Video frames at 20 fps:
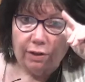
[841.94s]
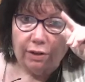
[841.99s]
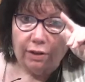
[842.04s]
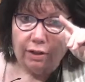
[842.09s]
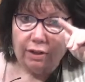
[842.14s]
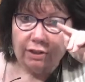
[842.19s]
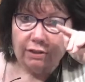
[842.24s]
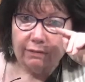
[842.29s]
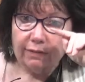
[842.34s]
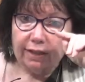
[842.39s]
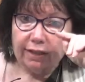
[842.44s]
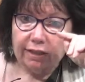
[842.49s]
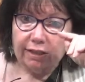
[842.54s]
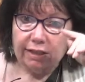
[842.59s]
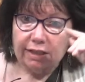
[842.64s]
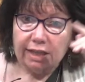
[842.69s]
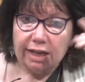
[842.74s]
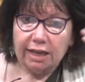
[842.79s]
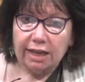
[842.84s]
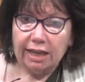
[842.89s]
his face
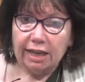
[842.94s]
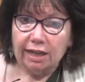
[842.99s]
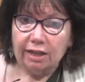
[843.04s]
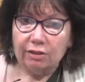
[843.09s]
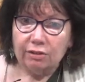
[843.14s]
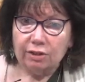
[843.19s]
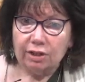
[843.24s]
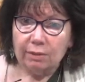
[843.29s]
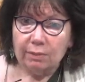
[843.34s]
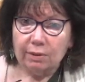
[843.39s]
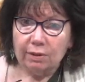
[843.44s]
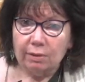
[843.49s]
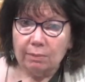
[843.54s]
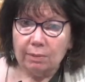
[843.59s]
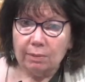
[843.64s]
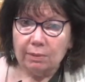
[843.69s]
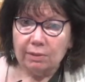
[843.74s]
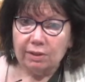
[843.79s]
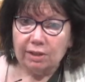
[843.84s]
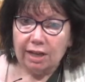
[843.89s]
said, I can't understand why nobody
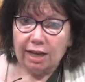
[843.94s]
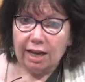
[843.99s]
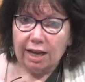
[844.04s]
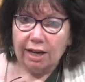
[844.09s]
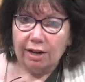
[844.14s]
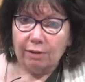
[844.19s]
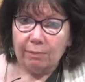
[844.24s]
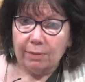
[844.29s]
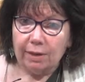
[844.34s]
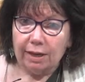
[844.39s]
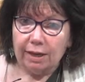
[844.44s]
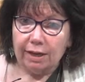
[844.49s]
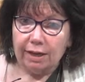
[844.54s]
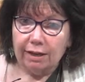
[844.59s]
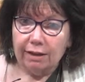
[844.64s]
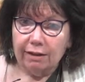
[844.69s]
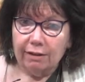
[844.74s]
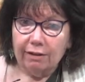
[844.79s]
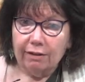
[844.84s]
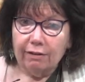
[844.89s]
wants to hire me.
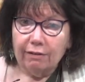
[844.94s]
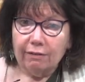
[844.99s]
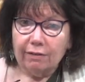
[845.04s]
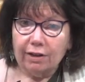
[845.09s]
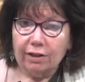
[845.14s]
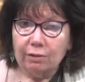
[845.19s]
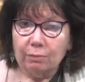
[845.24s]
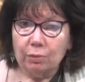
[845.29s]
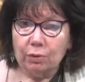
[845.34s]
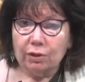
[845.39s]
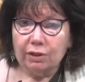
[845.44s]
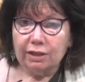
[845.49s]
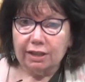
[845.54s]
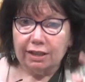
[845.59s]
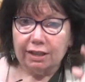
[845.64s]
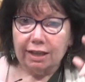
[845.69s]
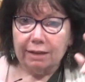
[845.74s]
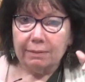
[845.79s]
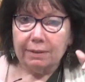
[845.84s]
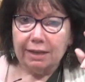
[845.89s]
Father Boyle said,
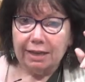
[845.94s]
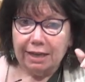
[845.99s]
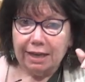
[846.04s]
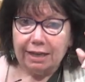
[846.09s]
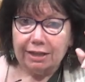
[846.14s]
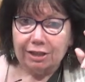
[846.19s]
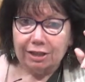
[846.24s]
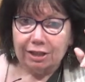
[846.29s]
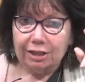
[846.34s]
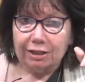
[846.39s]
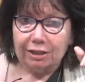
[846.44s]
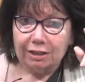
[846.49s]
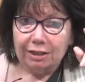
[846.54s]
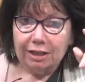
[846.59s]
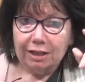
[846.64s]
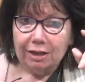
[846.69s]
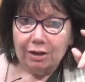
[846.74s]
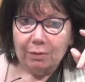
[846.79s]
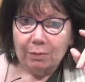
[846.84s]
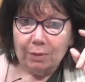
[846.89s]
Let me get you
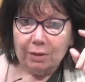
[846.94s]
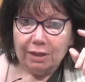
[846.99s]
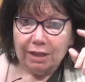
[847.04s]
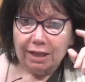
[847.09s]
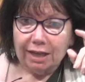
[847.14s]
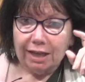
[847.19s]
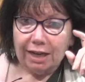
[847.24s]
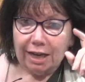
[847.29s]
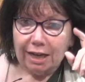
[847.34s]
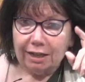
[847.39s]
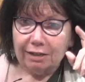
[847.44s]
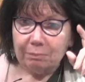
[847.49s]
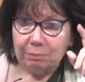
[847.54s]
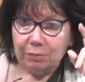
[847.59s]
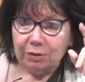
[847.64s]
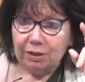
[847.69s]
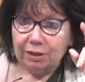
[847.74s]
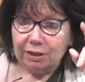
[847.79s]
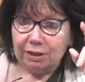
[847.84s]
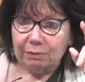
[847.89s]
when you get out of
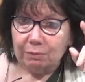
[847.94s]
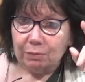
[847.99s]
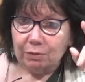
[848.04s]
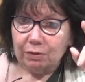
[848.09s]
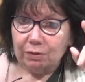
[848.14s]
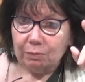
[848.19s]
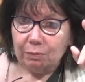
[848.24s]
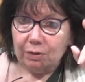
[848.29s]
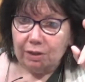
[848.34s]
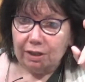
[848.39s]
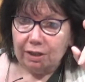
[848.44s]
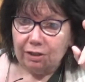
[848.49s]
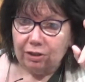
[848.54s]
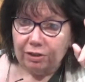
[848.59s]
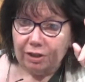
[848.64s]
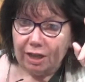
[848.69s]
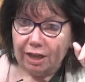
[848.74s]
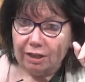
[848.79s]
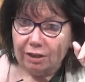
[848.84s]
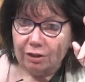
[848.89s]
prison, we'll, we'll get your
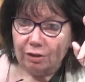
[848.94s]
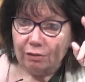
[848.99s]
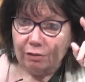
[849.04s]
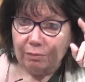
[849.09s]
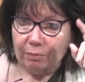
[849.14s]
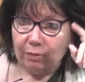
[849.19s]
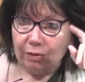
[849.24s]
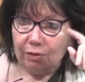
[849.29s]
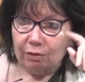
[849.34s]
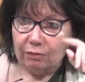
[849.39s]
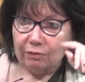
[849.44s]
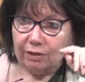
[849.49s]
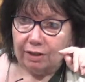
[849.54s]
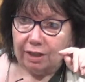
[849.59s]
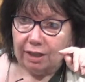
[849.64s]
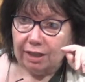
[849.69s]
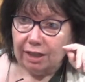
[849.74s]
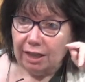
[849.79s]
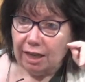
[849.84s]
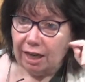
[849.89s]
tattoo removed. And
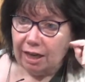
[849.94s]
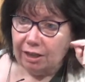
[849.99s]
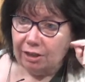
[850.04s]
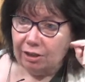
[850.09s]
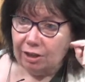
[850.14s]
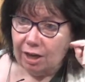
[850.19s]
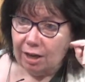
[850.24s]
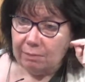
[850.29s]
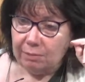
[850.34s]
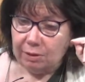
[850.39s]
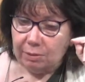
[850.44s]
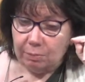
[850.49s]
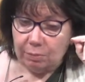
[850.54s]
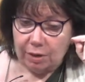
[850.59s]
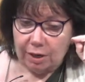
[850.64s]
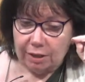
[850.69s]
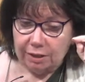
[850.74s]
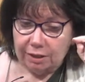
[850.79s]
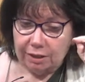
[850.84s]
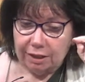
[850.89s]
then he got a job,
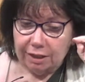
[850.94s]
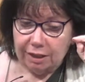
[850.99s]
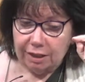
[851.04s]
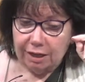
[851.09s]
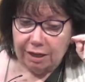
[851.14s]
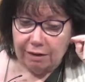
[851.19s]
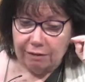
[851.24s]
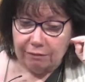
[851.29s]
surprisingly enough.